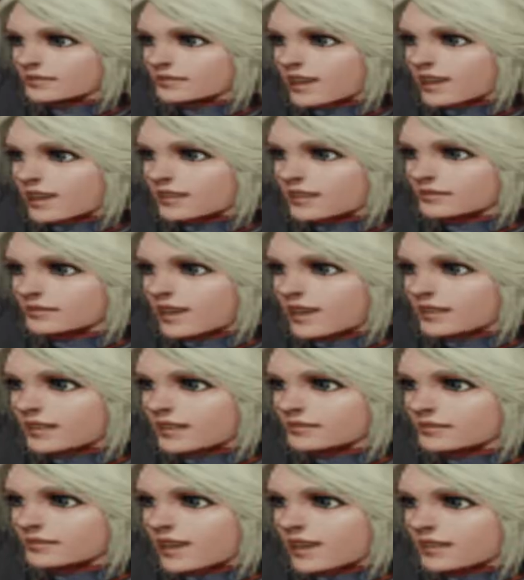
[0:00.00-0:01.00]
Where did you
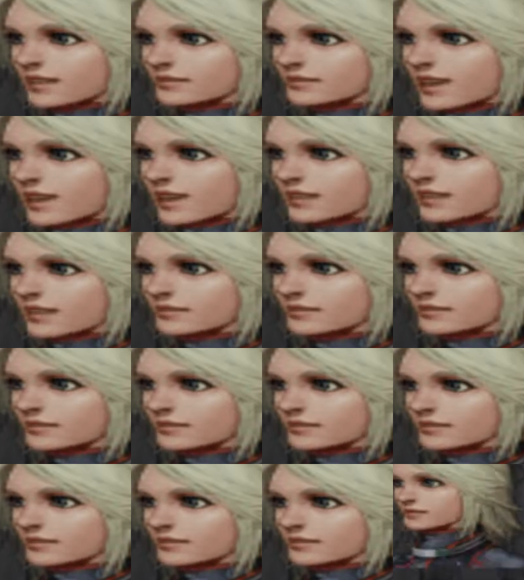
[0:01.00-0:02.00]
get this Wanzer?
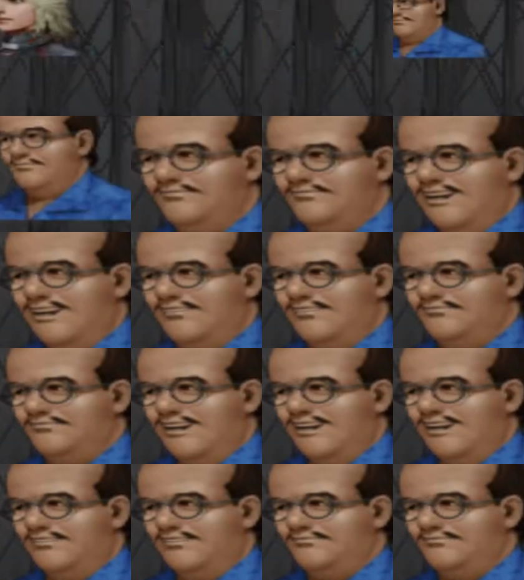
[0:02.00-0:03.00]
Ah,
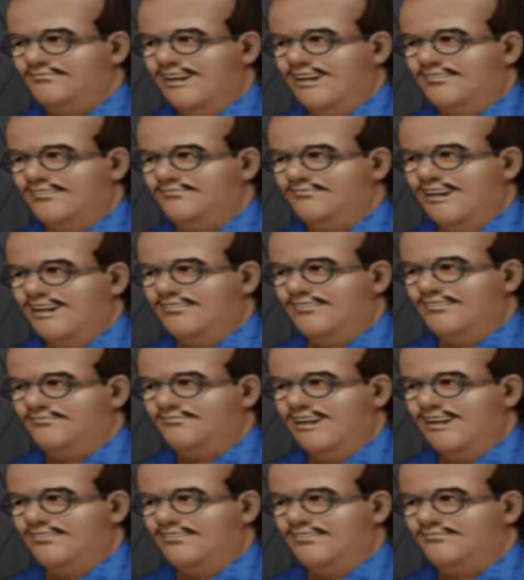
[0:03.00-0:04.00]
as I said,
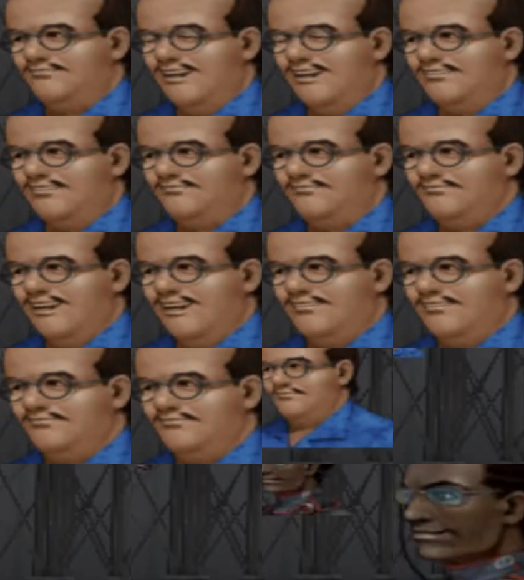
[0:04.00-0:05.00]
it's, uh, uh...
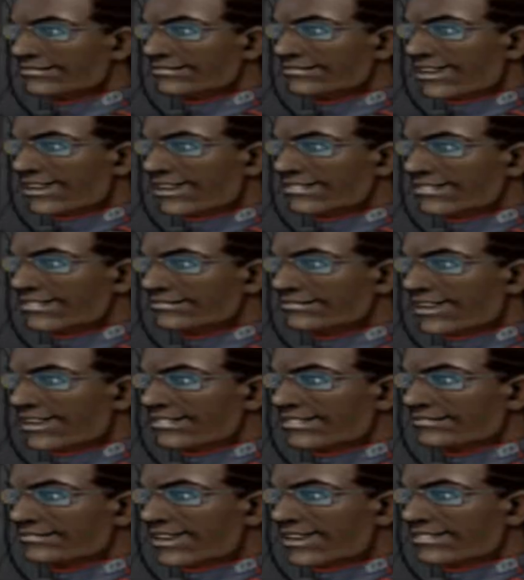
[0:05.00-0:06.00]
This
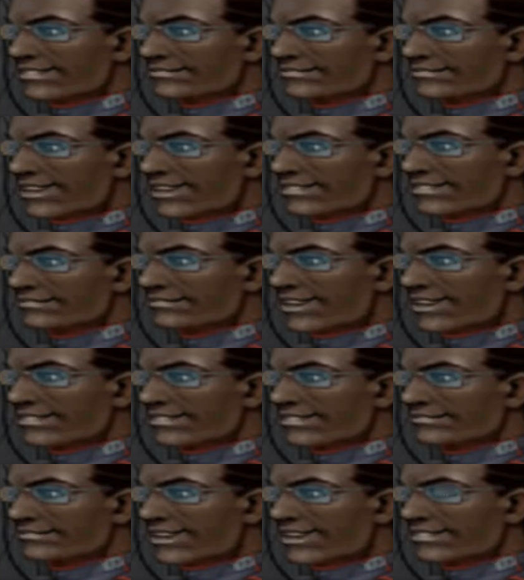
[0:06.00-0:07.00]
thing's Zaftran.
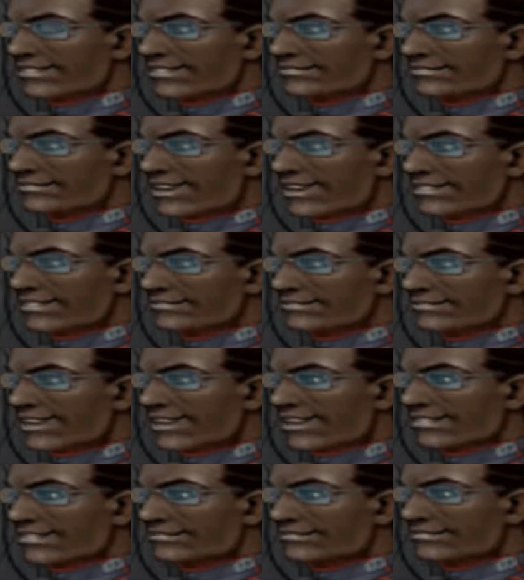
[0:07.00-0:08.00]
It's the same
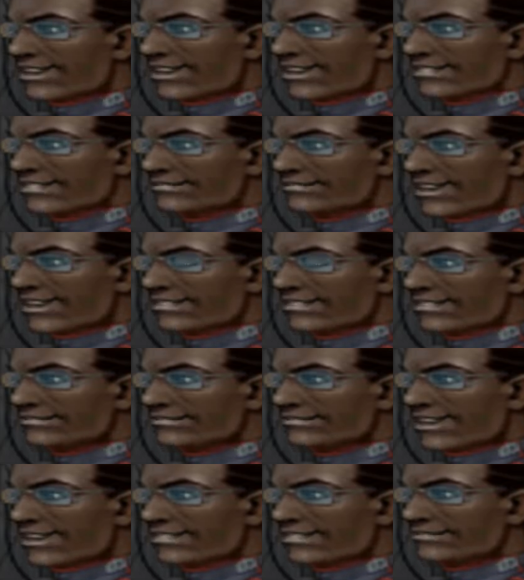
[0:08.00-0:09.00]
type as the ones
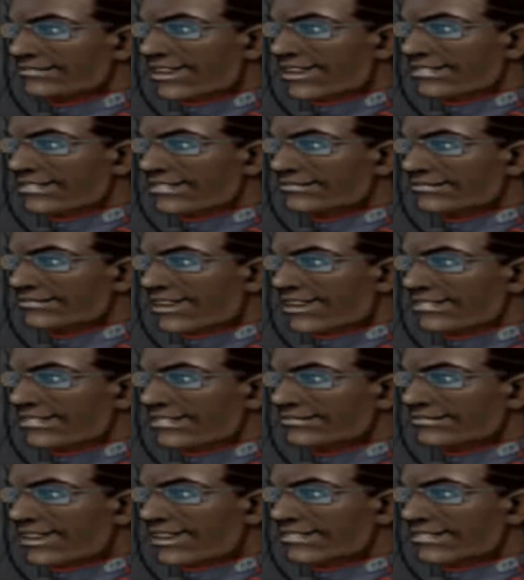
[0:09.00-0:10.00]
used in the EC
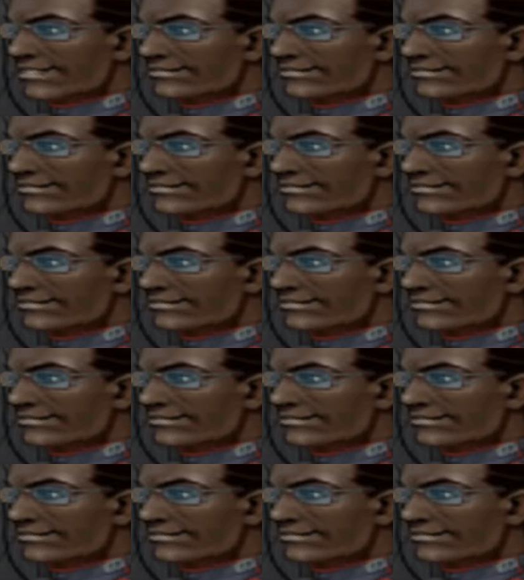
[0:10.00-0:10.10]
attacks.